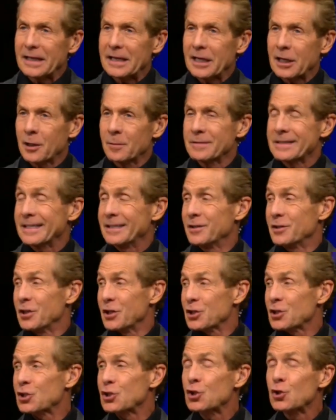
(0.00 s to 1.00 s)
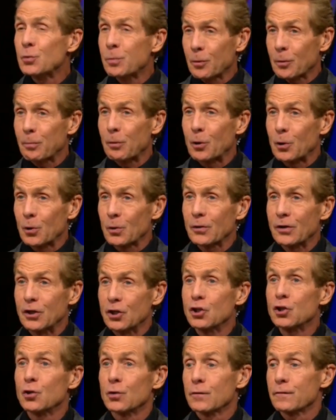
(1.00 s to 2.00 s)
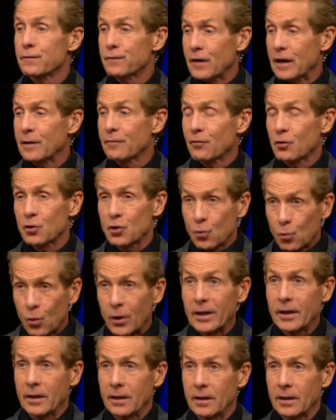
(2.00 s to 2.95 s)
comes in the Super Bowl that you're favored to win.